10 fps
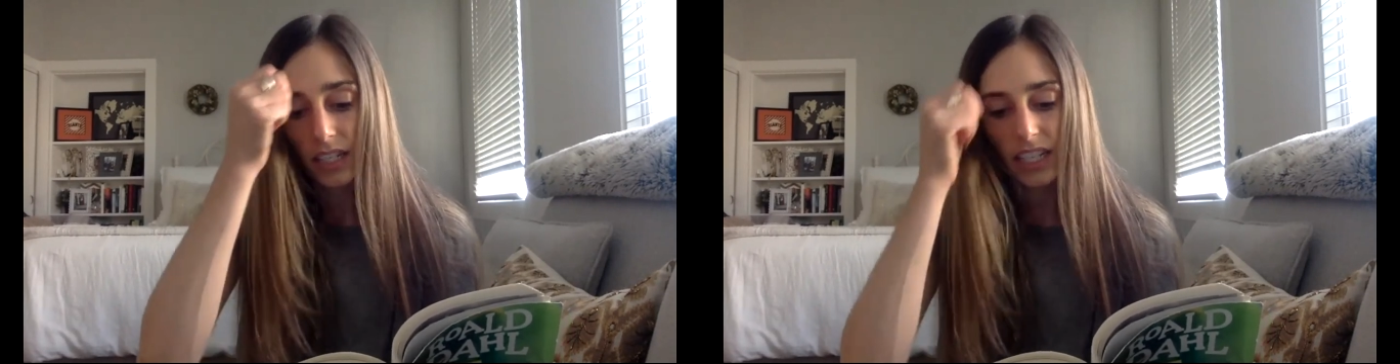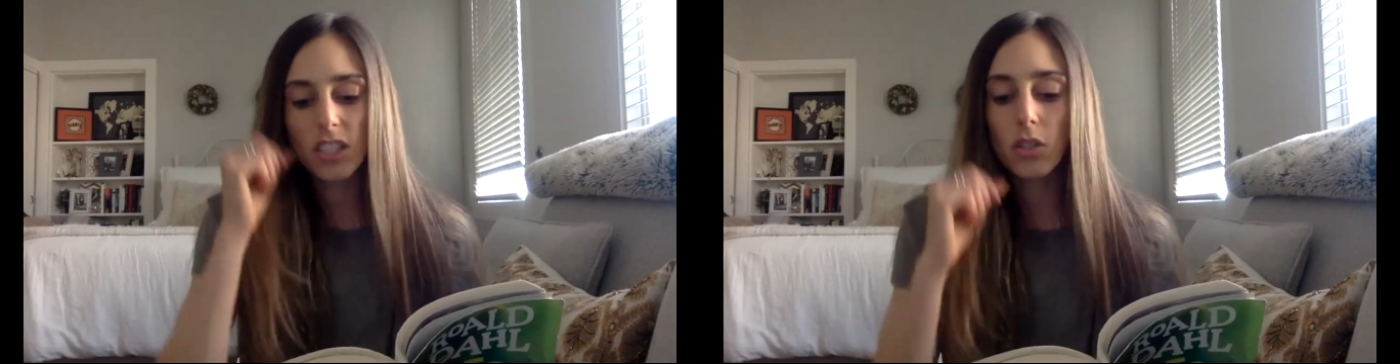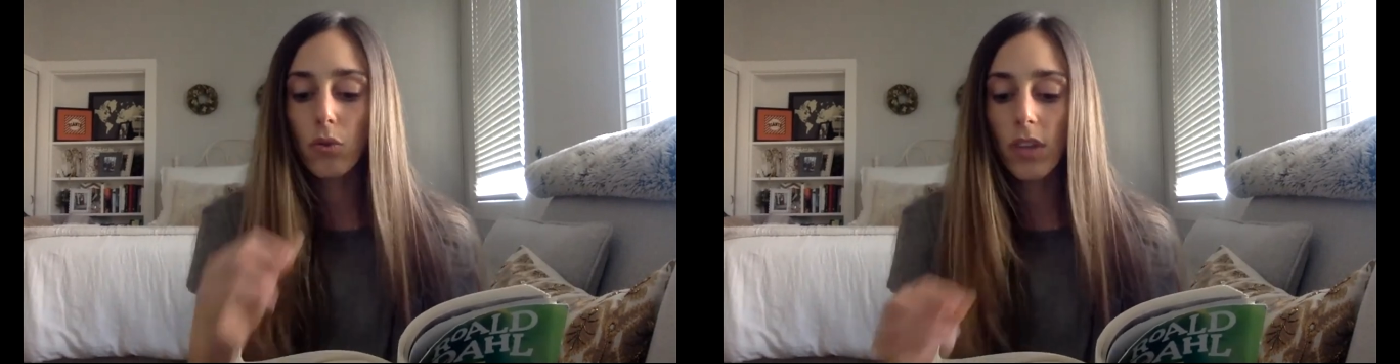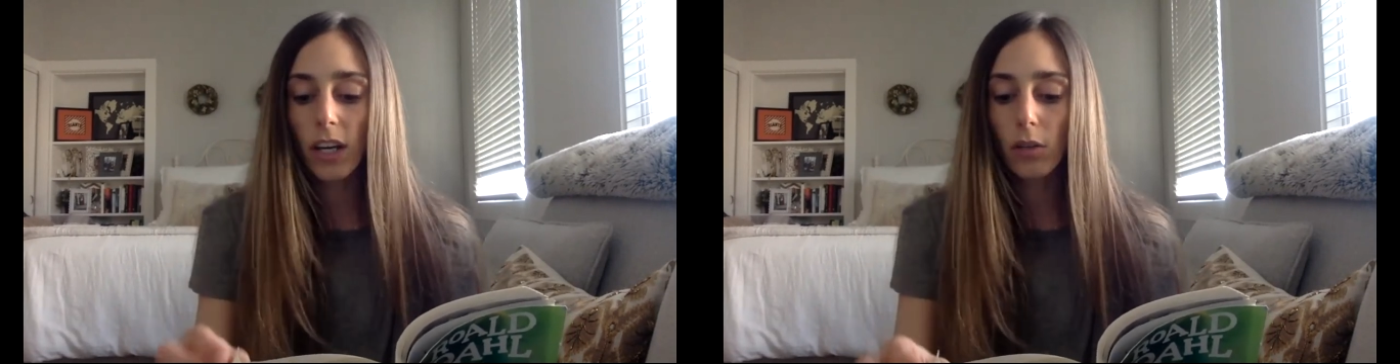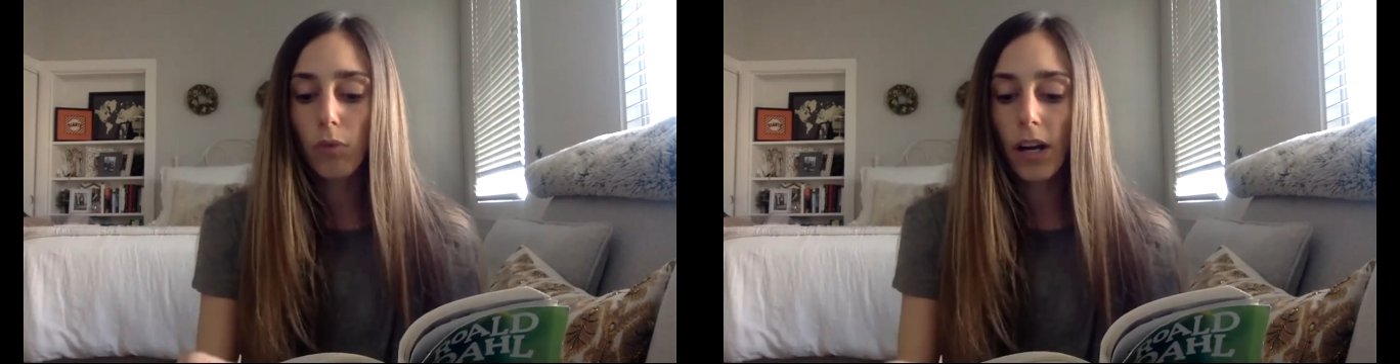Is you
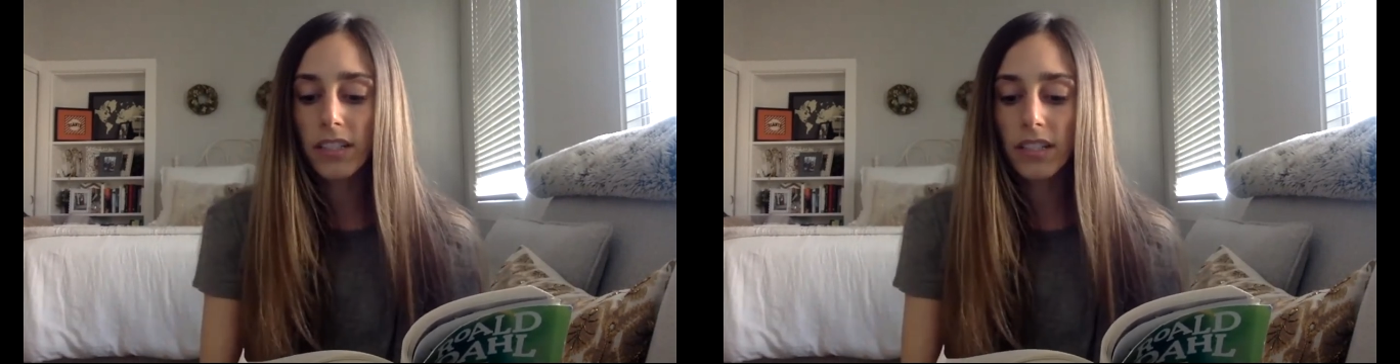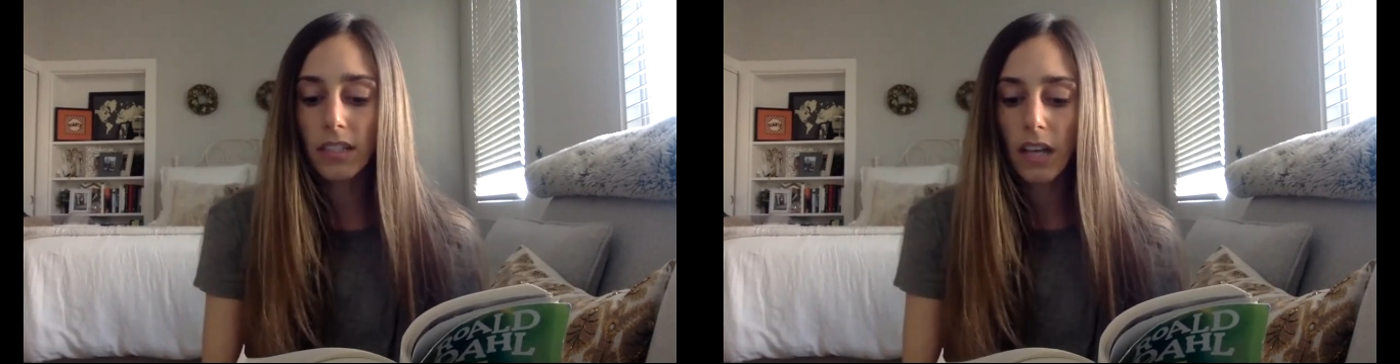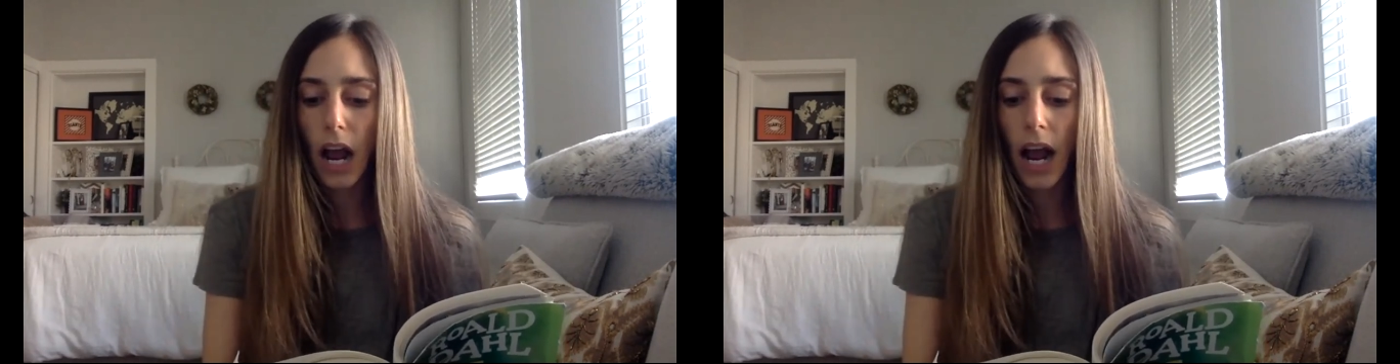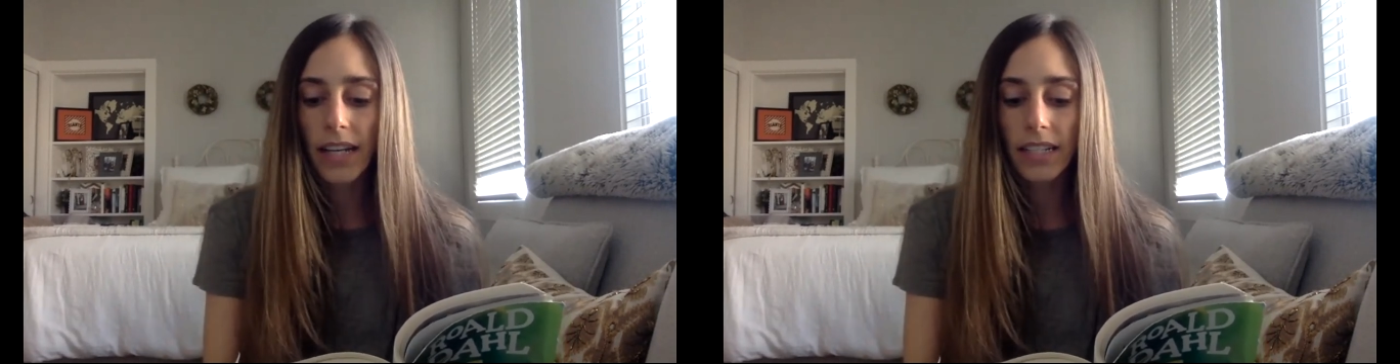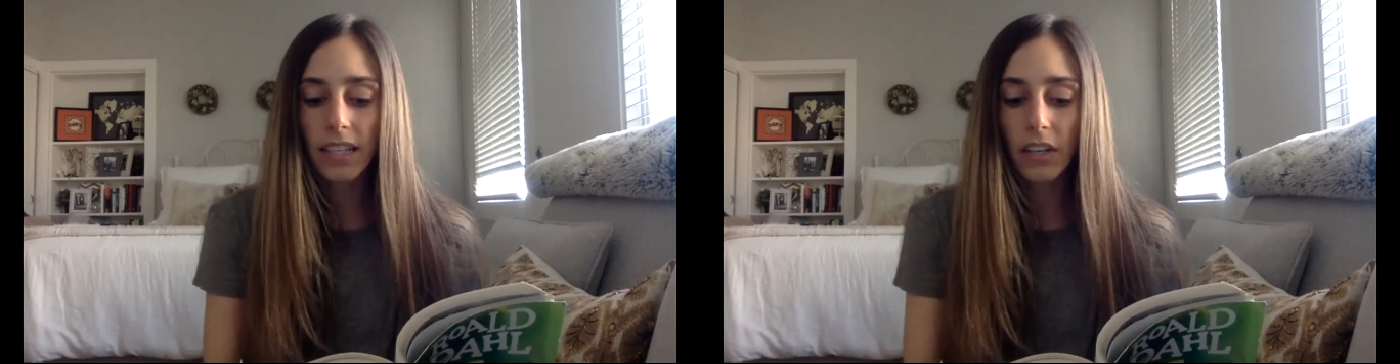there, Runts? I
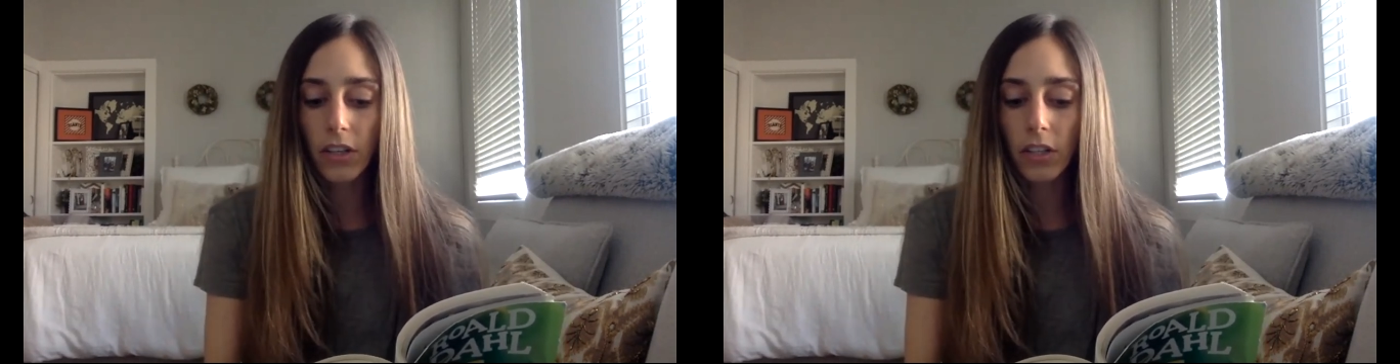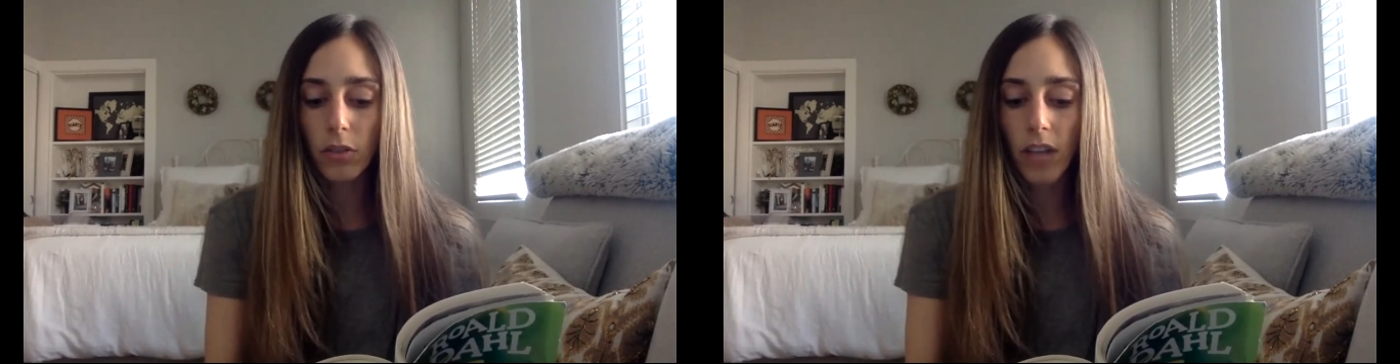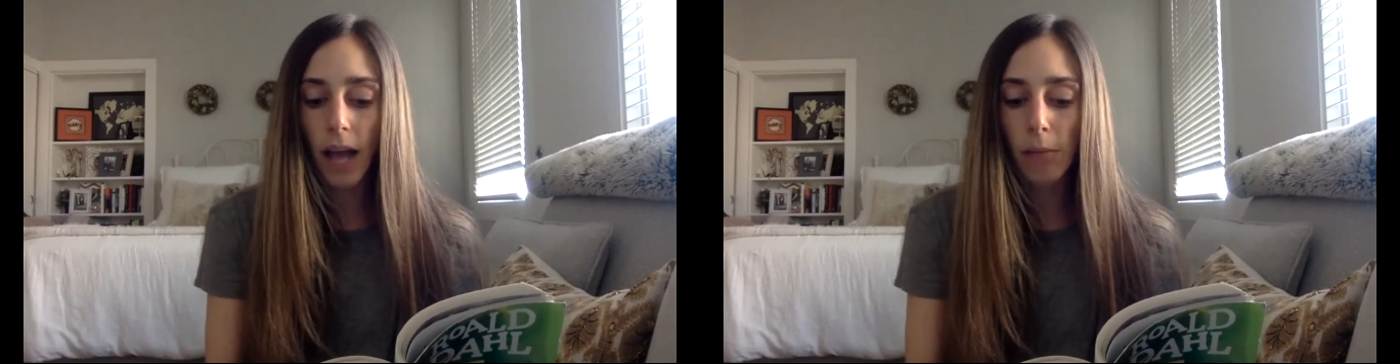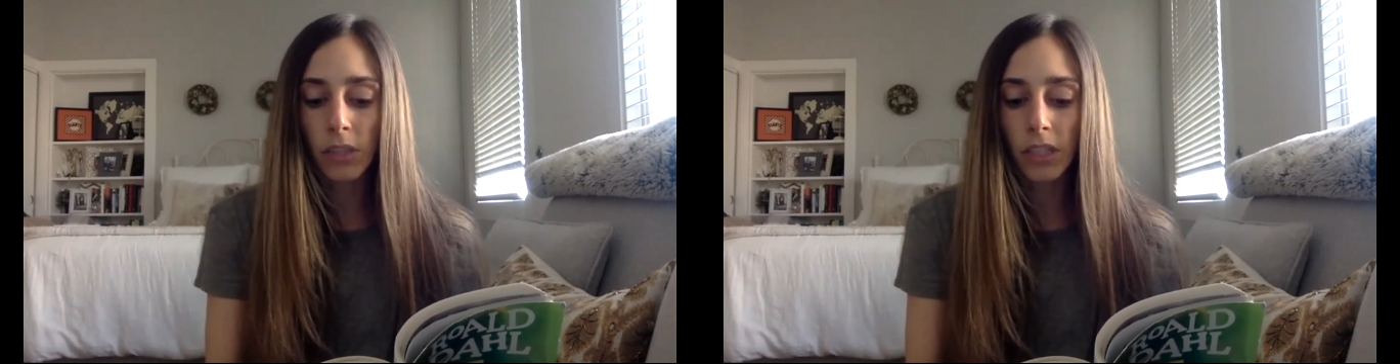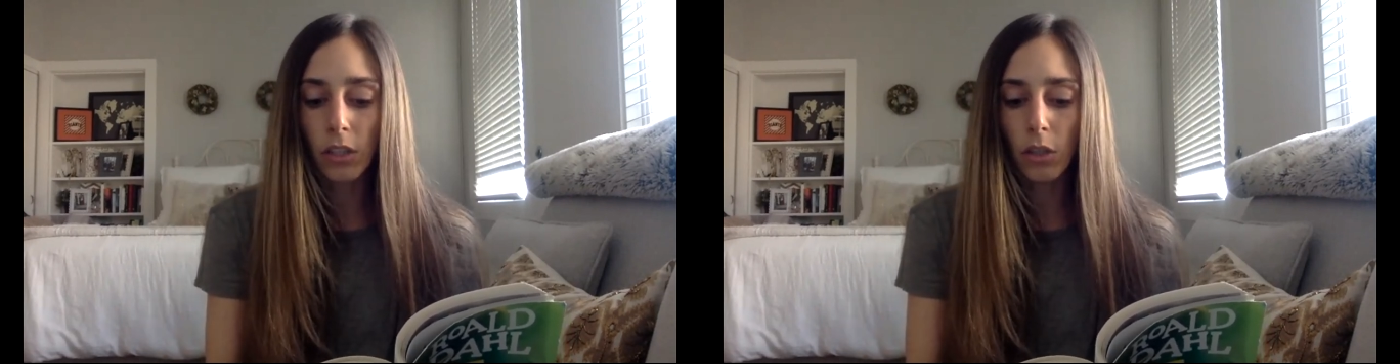is hearing you jabbling.